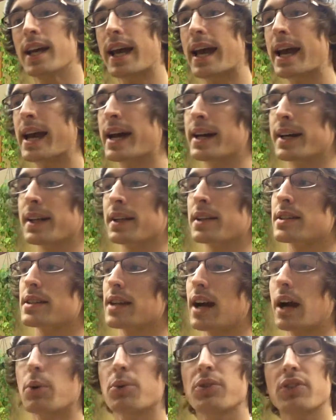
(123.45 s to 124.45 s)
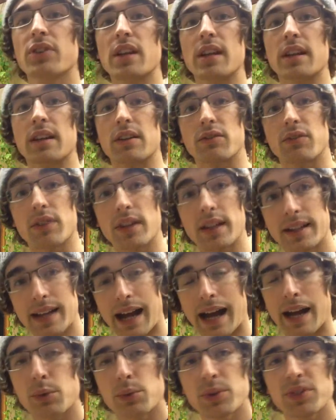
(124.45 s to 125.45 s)
And I was
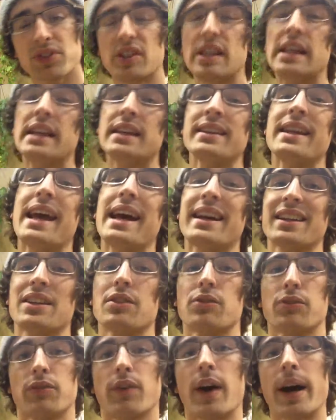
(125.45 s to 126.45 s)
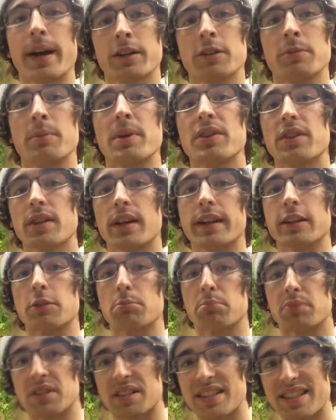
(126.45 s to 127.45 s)
in an environment that I could
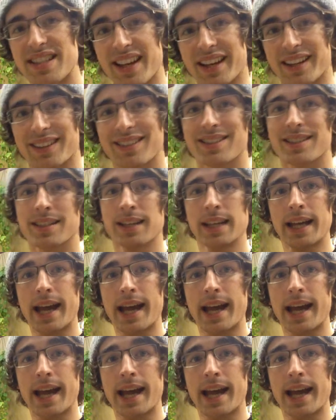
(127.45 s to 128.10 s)
predict